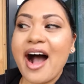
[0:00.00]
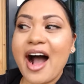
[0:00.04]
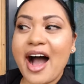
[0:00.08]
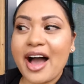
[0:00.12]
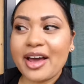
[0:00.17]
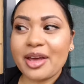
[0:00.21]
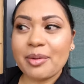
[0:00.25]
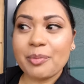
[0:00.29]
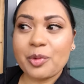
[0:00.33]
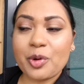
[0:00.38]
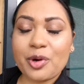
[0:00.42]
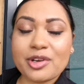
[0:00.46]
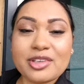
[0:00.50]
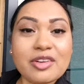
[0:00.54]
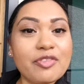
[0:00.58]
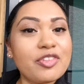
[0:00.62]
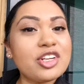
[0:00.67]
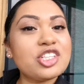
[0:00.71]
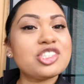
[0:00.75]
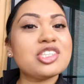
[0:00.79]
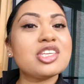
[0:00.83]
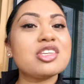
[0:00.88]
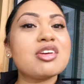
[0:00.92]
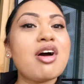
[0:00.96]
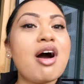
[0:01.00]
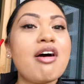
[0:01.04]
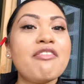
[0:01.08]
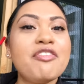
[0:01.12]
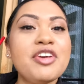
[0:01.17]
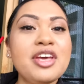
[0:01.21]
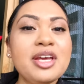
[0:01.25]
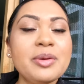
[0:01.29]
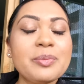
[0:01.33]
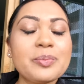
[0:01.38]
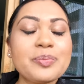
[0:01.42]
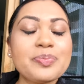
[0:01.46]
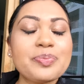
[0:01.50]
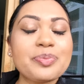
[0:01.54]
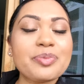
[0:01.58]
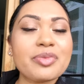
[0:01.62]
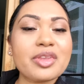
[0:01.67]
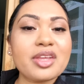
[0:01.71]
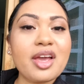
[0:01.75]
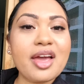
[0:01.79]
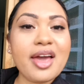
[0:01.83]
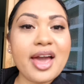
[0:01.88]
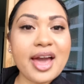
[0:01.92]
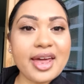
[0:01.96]
I am going to finish this coffee,
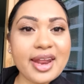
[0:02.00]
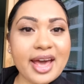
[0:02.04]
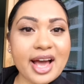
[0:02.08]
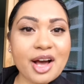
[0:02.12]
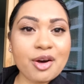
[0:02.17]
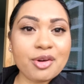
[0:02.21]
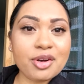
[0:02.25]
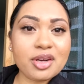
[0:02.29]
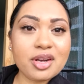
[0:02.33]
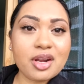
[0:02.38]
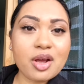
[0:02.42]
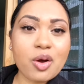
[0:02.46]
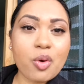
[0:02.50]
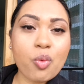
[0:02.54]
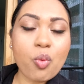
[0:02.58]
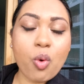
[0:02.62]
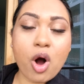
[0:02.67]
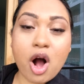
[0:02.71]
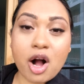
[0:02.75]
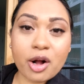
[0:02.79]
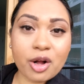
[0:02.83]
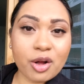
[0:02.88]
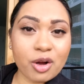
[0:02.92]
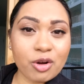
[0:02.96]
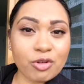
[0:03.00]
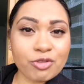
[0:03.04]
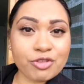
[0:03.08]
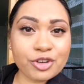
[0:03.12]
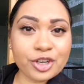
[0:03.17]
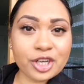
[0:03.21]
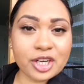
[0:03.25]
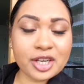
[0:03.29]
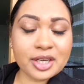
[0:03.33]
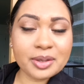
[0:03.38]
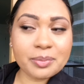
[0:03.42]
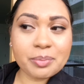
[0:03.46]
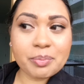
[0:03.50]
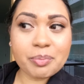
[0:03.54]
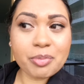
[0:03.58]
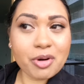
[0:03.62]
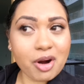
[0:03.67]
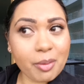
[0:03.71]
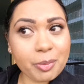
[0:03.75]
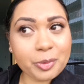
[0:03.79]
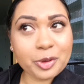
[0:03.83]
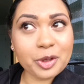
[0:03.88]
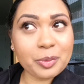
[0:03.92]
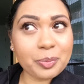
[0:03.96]
head out, walk over,
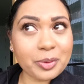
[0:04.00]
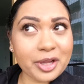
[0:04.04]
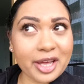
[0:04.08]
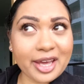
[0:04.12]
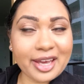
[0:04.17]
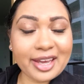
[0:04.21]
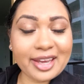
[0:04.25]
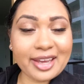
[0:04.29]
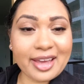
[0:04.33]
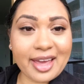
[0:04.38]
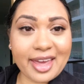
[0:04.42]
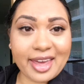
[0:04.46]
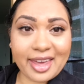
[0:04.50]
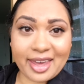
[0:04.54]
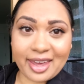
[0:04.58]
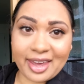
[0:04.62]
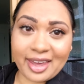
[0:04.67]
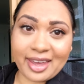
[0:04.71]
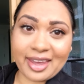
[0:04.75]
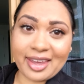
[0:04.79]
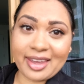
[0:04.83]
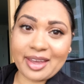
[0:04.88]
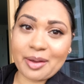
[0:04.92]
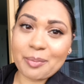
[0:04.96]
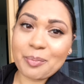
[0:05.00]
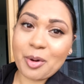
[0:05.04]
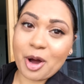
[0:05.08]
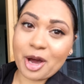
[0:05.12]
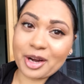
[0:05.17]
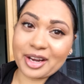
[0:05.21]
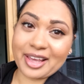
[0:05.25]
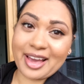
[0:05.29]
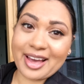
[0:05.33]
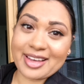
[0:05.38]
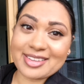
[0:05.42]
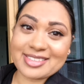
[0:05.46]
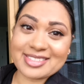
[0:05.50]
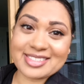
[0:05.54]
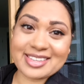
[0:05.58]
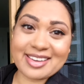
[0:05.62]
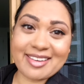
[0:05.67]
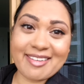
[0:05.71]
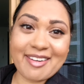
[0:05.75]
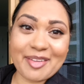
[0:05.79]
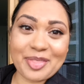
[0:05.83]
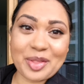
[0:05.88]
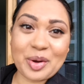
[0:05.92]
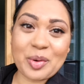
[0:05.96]
probably play a podcast
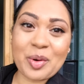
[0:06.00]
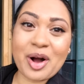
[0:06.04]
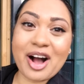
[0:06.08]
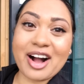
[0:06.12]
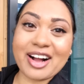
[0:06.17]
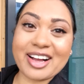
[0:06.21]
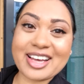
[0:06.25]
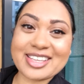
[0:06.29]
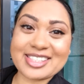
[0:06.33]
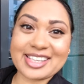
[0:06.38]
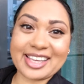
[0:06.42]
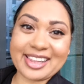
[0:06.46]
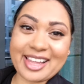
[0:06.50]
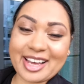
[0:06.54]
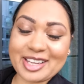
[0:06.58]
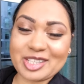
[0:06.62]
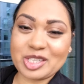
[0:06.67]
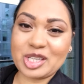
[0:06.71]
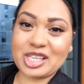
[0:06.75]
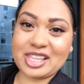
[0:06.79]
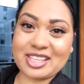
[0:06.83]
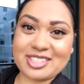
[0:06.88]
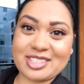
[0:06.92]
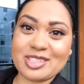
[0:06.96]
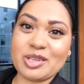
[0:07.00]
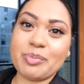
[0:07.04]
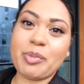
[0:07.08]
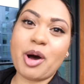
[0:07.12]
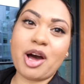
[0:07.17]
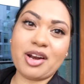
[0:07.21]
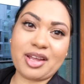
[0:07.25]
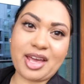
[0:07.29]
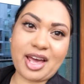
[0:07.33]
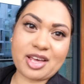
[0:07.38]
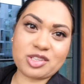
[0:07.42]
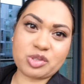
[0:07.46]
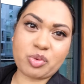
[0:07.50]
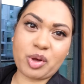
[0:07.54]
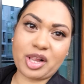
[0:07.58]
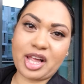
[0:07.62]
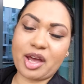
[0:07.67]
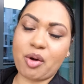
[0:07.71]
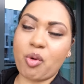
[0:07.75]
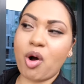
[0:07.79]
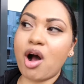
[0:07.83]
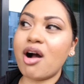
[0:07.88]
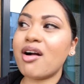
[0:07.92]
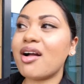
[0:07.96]
on the walk because I like to listen to podcasts while
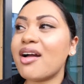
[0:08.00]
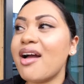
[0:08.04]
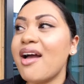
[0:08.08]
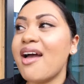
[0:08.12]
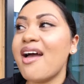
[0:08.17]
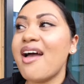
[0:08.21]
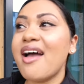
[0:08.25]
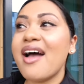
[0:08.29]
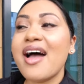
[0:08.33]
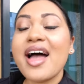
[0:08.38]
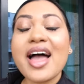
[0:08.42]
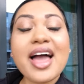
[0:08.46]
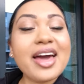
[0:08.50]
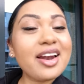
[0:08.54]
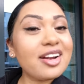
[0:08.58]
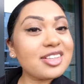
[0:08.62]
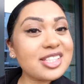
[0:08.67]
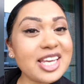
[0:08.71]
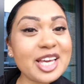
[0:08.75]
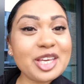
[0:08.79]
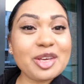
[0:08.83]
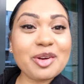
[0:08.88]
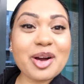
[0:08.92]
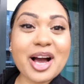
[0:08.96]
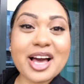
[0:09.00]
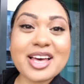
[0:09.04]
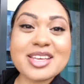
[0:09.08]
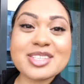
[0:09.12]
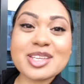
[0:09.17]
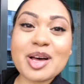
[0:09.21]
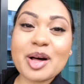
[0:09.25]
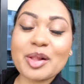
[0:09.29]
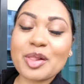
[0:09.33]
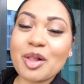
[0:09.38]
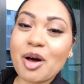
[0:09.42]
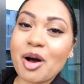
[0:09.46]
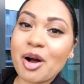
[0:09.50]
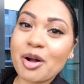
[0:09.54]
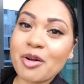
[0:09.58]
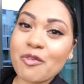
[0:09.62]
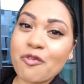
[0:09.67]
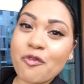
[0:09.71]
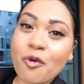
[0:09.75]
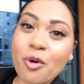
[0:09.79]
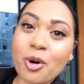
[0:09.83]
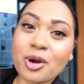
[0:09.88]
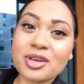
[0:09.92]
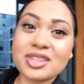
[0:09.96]
I walk, and I'll take you guys
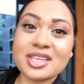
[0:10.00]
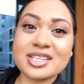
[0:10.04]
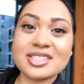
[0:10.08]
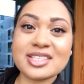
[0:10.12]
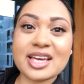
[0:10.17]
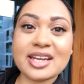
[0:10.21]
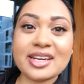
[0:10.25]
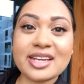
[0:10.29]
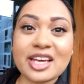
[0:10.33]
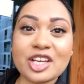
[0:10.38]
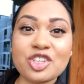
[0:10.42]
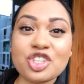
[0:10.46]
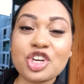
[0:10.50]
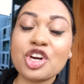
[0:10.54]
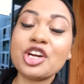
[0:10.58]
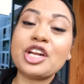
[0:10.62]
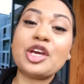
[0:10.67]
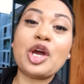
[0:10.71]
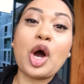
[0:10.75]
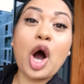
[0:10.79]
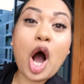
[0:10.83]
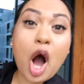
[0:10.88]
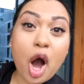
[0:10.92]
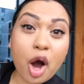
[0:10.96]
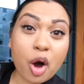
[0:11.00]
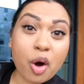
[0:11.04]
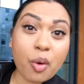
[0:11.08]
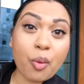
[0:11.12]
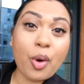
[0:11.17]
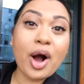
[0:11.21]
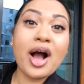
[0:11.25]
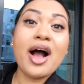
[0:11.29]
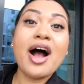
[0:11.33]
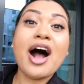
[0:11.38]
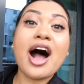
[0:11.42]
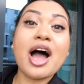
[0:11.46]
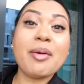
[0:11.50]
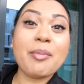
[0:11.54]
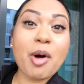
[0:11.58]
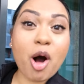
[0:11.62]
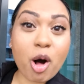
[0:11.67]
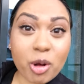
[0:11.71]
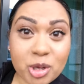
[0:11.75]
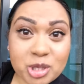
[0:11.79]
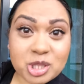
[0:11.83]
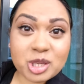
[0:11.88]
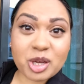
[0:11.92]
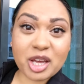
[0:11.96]
along for the Sunday journey. Oh, I'm
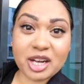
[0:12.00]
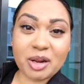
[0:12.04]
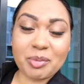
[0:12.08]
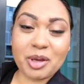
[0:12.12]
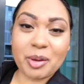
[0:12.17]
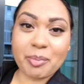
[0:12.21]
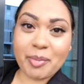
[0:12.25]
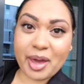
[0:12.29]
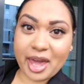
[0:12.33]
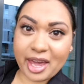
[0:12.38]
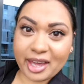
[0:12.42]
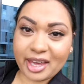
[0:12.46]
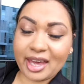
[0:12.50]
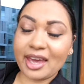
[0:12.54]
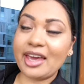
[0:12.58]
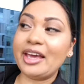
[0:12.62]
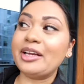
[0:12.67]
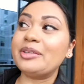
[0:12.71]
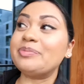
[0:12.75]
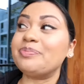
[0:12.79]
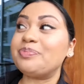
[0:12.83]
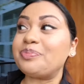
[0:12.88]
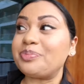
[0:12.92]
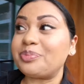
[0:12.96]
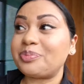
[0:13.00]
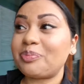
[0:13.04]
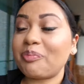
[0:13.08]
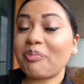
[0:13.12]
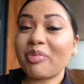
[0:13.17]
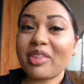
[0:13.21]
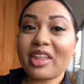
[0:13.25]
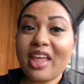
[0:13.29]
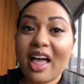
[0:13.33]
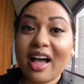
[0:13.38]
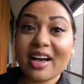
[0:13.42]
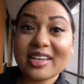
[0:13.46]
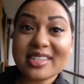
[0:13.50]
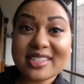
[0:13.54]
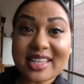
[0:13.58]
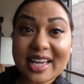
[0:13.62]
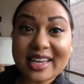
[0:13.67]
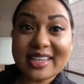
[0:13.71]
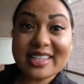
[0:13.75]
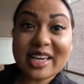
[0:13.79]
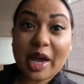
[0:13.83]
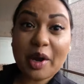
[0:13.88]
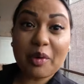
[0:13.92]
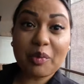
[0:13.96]
also going to be making a
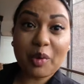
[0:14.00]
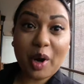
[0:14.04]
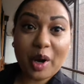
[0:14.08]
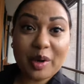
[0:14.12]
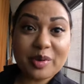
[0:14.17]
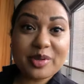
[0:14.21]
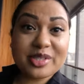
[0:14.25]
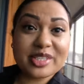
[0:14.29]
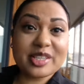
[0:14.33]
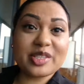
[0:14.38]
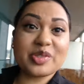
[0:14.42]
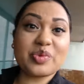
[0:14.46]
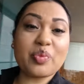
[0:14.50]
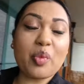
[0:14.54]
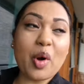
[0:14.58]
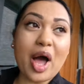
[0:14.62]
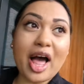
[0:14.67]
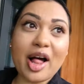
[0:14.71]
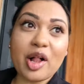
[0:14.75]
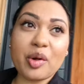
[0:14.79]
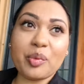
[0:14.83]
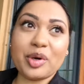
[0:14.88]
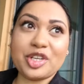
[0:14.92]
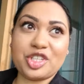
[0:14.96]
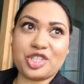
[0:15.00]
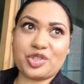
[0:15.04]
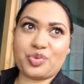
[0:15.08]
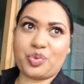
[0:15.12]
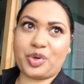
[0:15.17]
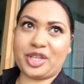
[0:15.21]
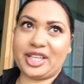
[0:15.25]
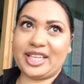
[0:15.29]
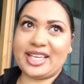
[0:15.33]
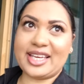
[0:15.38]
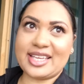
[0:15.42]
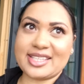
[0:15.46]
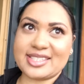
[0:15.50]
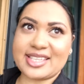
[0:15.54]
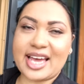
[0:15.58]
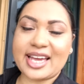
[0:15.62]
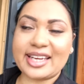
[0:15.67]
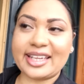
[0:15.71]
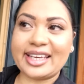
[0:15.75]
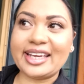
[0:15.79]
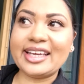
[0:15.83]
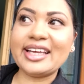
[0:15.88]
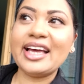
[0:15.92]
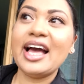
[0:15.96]
Sunday roast as well, which is really
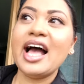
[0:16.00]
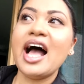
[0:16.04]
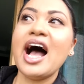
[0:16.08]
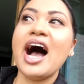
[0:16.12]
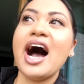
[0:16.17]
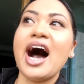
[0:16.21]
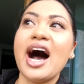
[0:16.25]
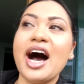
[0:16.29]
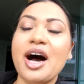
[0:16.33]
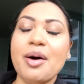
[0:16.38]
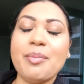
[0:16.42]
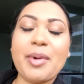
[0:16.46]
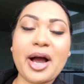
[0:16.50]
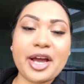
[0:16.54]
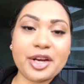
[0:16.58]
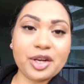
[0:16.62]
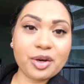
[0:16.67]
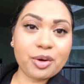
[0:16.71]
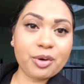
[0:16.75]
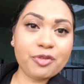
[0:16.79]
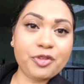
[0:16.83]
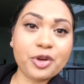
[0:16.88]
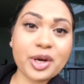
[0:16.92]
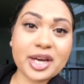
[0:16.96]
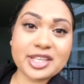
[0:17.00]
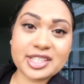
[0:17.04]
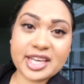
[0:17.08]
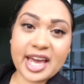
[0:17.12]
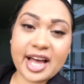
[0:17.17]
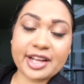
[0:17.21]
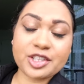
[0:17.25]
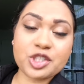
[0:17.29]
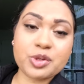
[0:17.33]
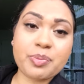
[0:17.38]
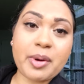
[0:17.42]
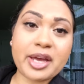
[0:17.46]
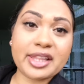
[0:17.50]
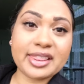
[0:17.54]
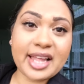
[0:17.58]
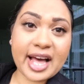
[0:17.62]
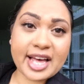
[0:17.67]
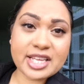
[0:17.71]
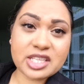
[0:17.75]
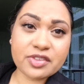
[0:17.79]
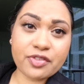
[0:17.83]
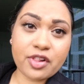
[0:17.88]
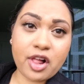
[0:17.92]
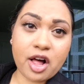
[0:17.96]
exciting. I know if you guys catch my
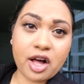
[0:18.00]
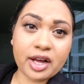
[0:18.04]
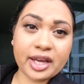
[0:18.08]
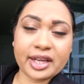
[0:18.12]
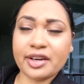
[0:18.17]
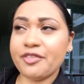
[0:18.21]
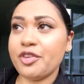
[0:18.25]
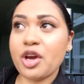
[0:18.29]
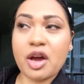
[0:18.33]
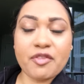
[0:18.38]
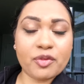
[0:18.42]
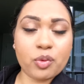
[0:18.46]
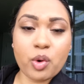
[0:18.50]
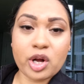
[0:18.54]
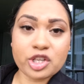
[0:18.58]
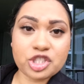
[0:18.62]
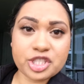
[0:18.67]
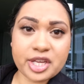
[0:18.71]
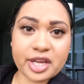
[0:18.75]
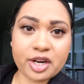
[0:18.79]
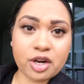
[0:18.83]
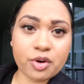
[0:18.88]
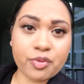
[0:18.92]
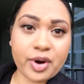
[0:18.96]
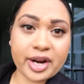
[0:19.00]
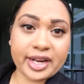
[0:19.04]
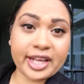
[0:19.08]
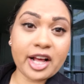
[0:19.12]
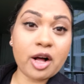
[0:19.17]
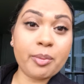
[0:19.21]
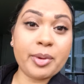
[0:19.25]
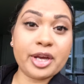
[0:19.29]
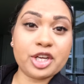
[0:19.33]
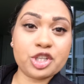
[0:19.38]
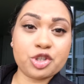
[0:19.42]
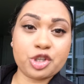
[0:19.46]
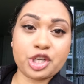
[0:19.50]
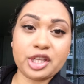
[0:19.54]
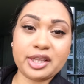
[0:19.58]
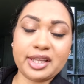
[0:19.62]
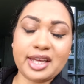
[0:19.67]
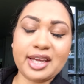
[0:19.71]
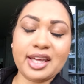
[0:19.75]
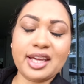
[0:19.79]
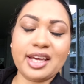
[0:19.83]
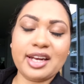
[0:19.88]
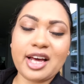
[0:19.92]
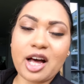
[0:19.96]
last vlog, and if you haven't watched that already, I'll make sure to
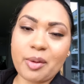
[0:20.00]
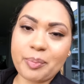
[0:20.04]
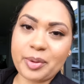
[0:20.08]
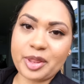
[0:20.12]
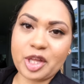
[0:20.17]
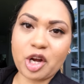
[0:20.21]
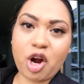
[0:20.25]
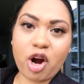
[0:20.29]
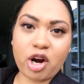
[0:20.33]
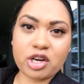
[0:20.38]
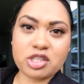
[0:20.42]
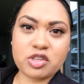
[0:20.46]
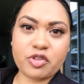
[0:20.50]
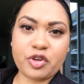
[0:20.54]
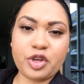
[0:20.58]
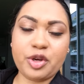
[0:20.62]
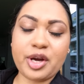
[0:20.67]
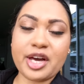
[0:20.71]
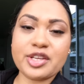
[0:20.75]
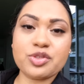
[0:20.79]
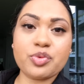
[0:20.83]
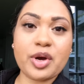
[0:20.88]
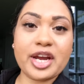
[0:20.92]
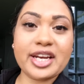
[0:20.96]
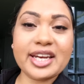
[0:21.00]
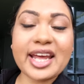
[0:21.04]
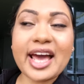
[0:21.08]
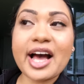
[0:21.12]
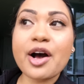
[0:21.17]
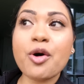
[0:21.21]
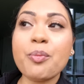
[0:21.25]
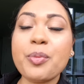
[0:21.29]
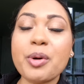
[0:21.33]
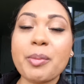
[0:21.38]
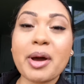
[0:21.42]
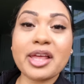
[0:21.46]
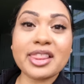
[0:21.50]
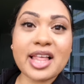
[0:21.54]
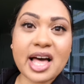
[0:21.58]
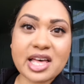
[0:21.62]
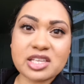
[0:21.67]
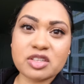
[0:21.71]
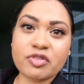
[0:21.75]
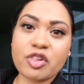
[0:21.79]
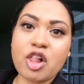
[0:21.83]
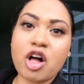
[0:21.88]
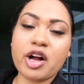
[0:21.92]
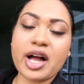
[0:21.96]
link it up in the cards for you guys right now, but my
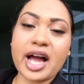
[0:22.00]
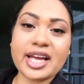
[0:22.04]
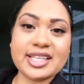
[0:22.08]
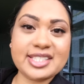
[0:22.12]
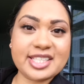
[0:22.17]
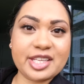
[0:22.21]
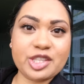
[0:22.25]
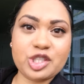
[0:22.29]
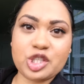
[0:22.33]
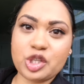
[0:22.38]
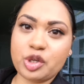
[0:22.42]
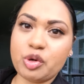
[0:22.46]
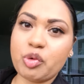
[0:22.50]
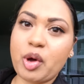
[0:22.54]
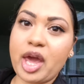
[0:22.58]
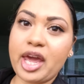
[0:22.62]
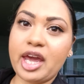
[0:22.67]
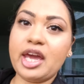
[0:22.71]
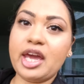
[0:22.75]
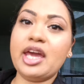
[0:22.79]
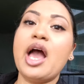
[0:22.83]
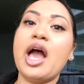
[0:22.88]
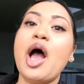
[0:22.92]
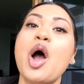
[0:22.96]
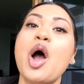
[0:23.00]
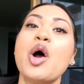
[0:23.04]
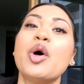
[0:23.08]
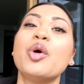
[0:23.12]
last vlog I did do a